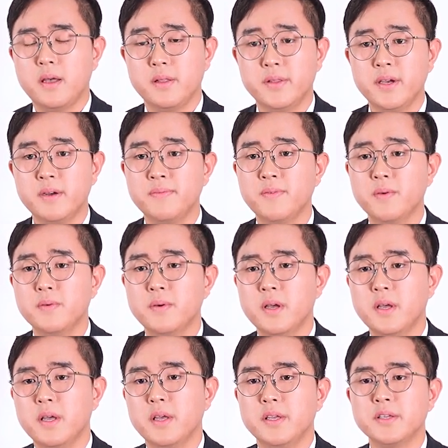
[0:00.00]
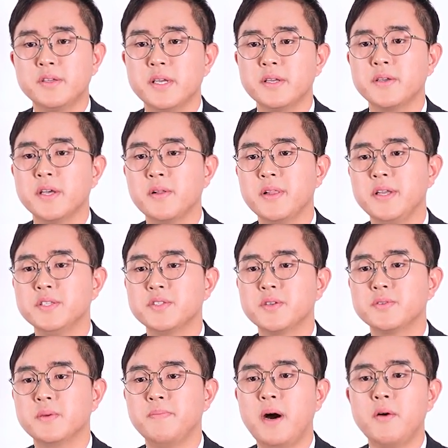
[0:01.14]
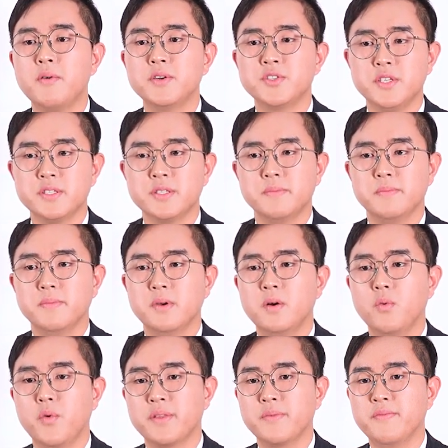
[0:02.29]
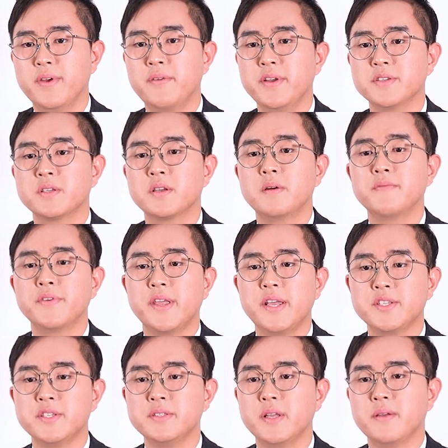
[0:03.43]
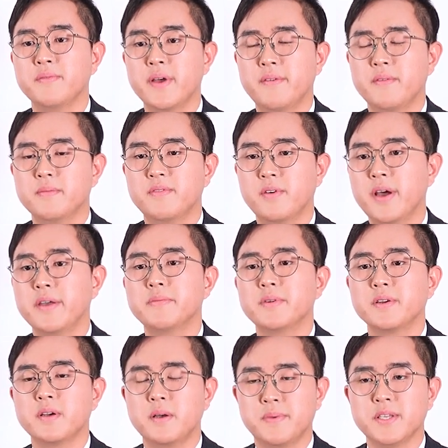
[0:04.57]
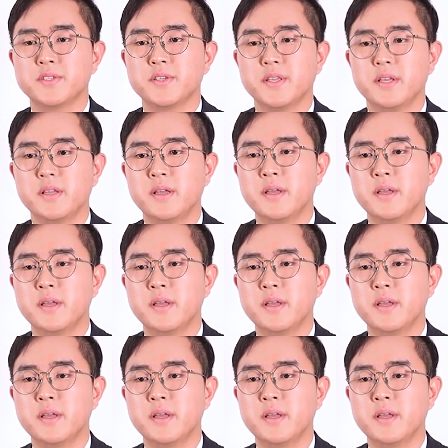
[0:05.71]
Therefore, it can quickly install the power system with various configuration and variable capacity,